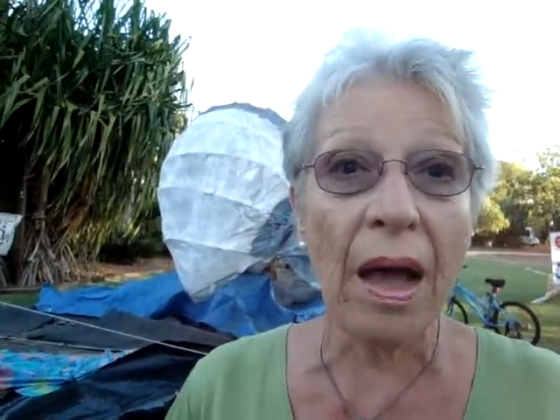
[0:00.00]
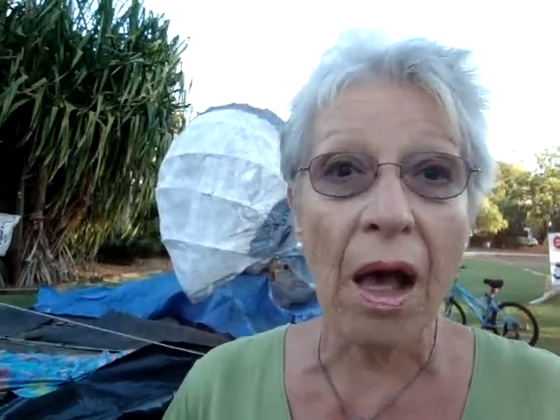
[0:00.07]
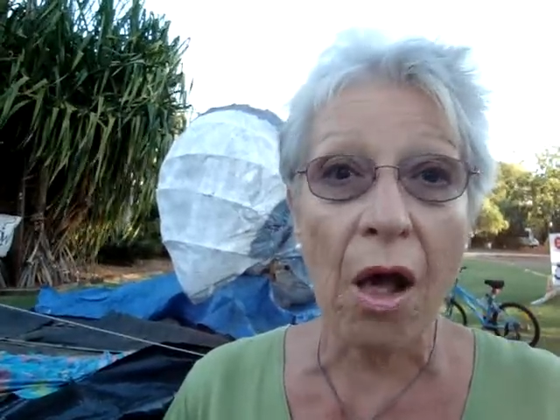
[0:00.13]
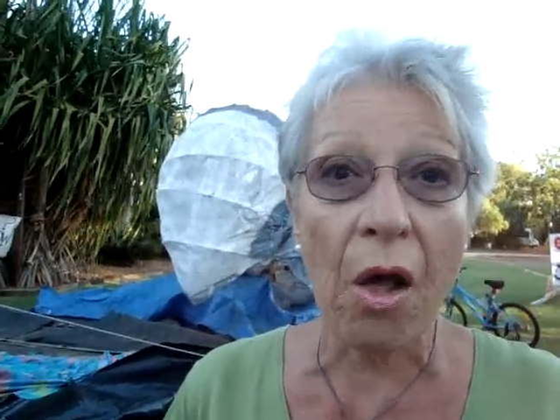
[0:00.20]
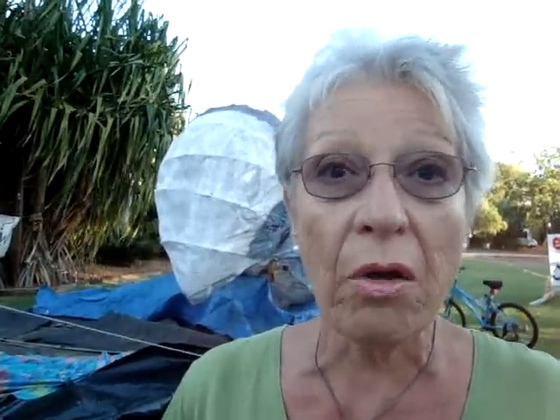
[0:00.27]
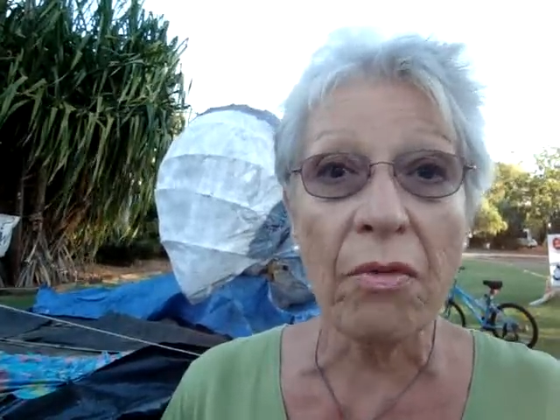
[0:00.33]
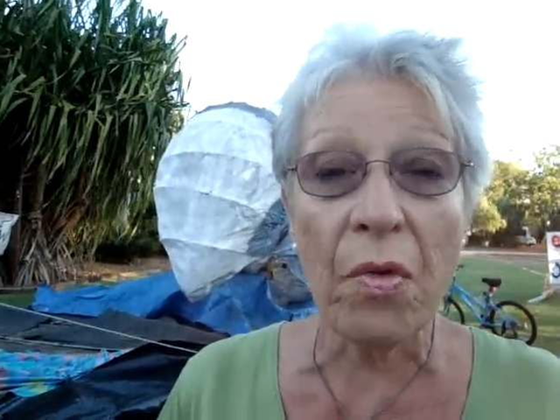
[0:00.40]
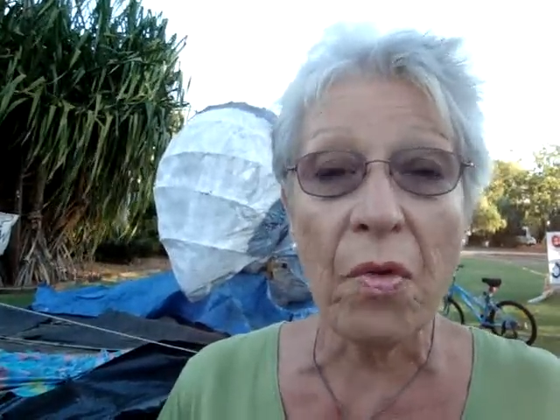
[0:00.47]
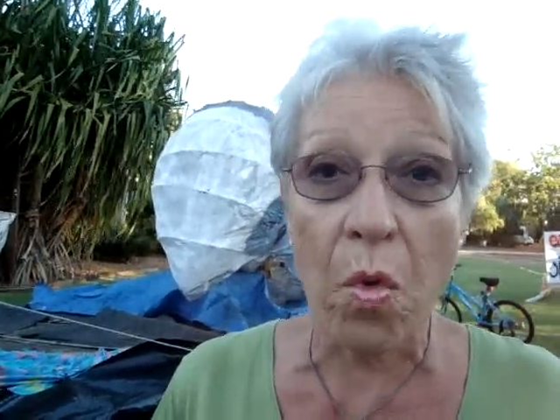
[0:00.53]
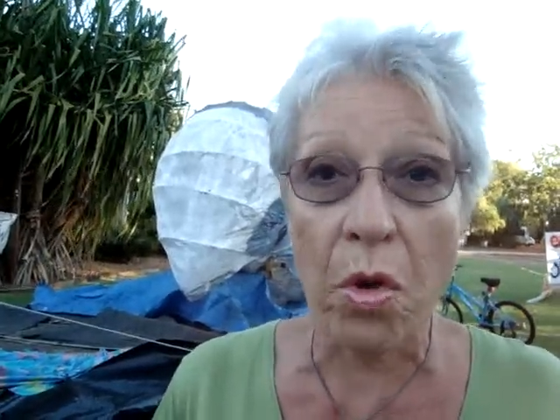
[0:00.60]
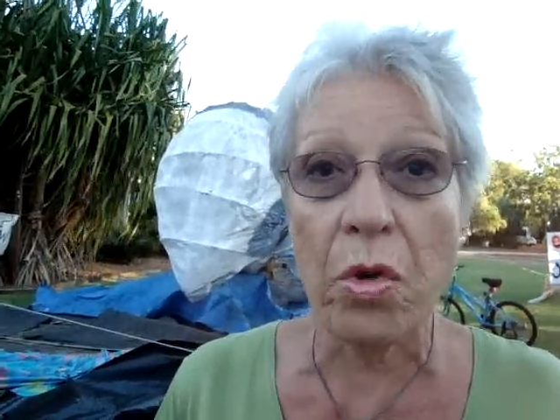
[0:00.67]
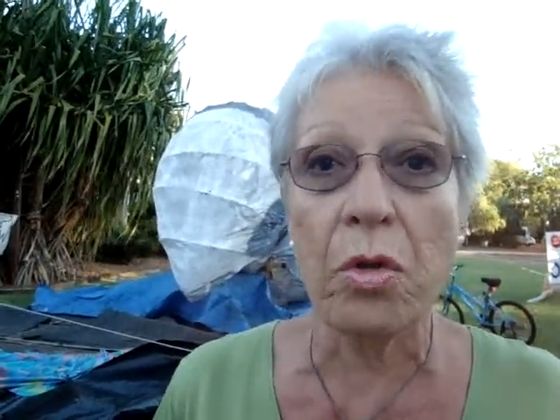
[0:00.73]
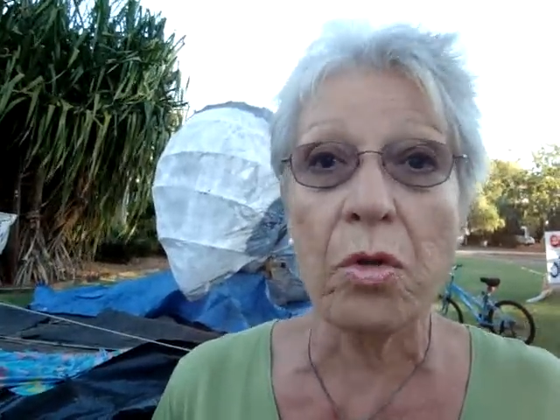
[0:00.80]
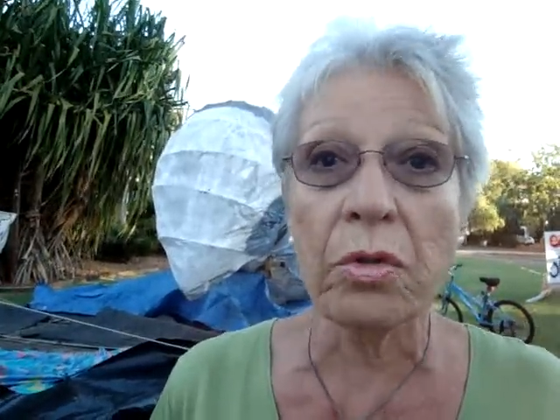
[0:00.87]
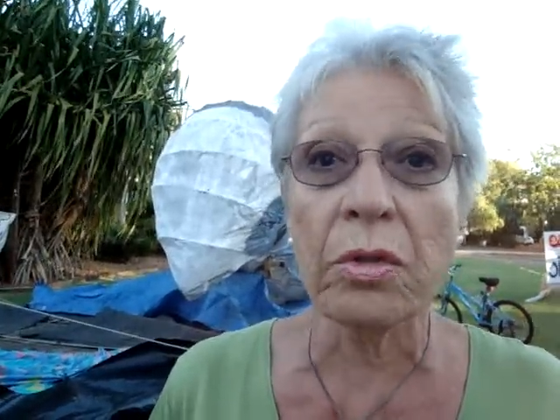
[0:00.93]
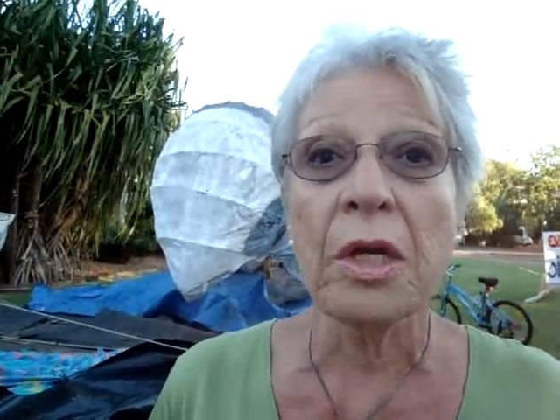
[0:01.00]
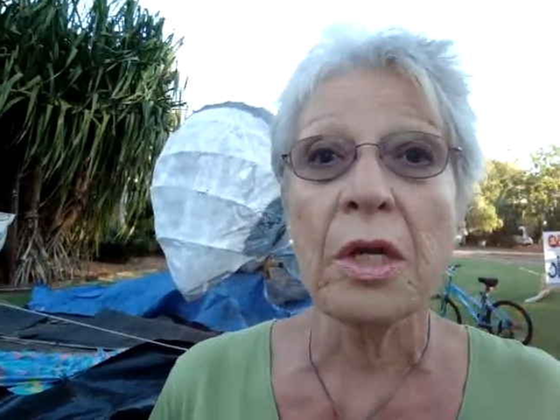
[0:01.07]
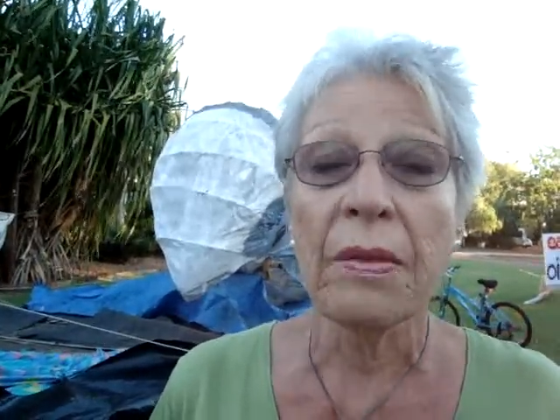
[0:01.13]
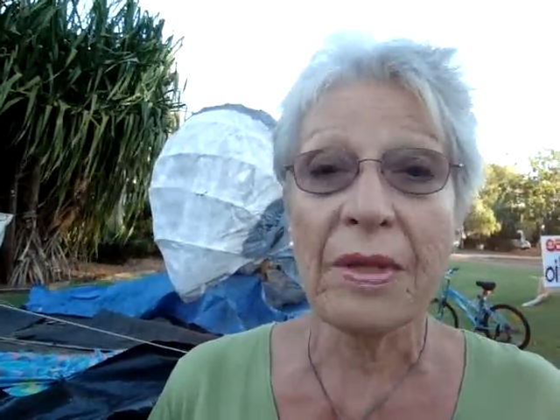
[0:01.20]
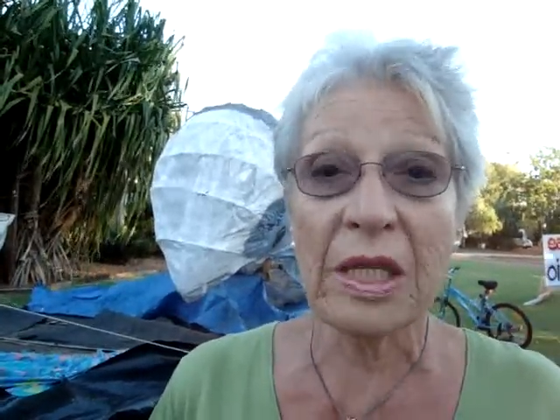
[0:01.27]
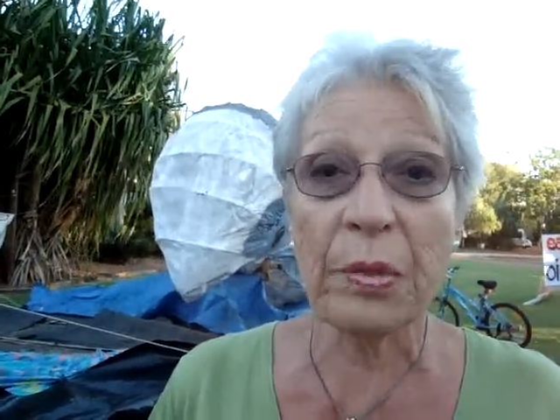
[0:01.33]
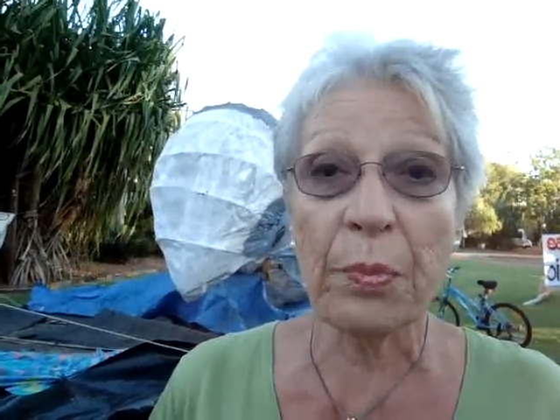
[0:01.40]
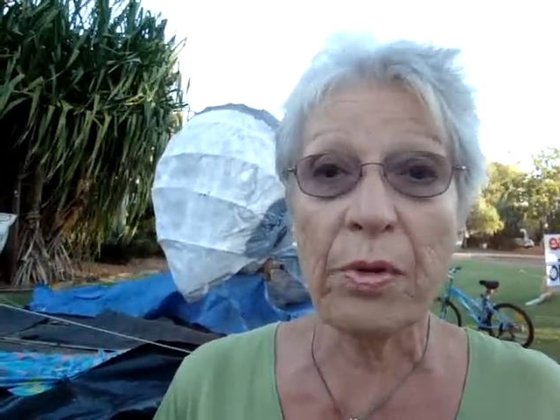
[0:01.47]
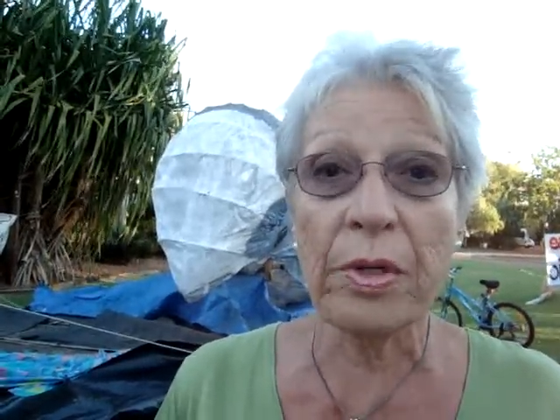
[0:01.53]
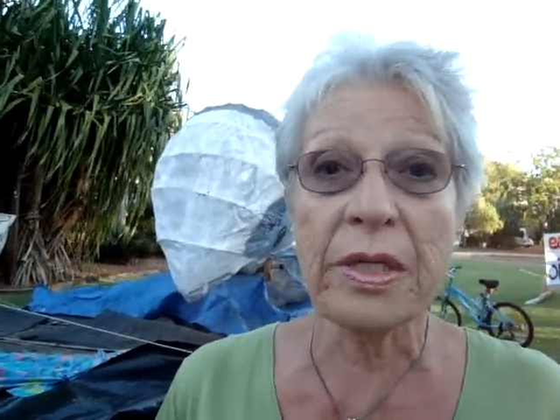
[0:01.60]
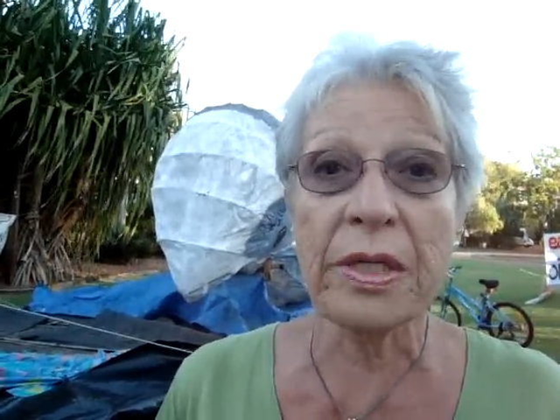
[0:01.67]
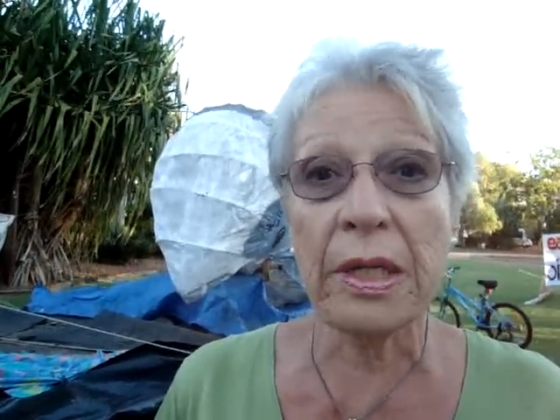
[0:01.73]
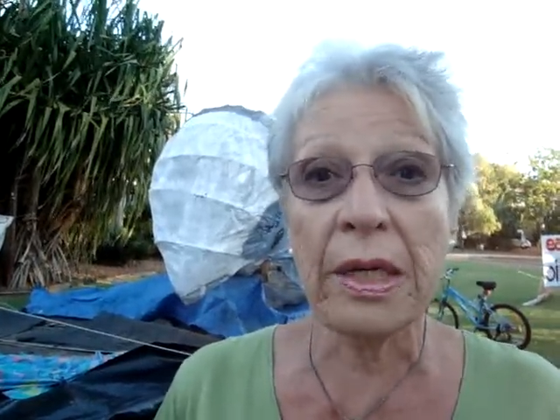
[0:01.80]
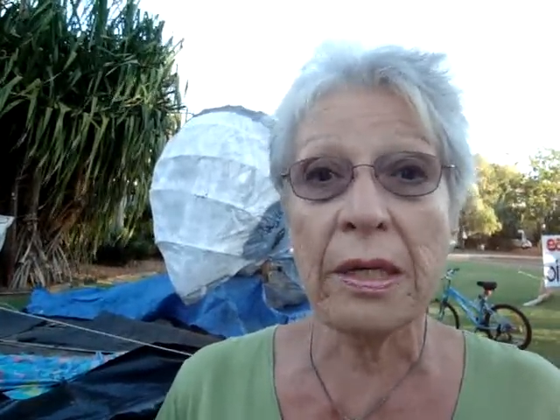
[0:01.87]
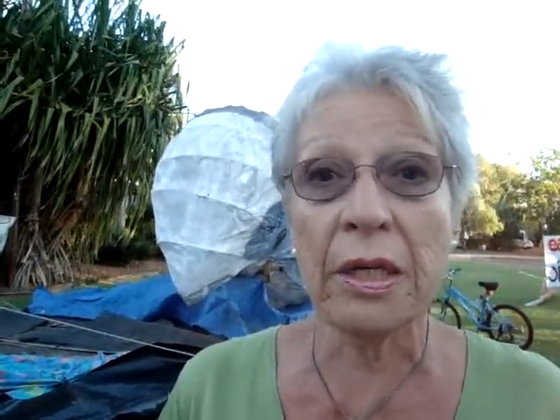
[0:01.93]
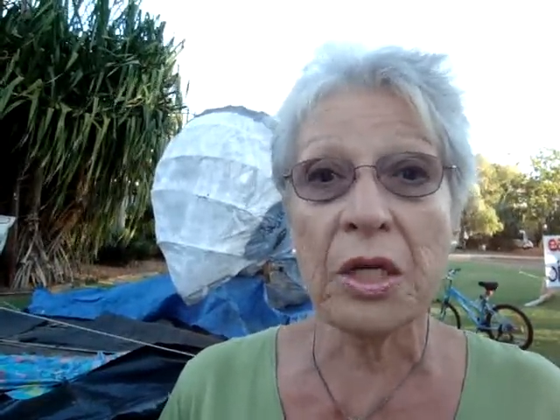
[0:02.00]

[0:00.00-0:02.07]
the whole of the world that's pristine.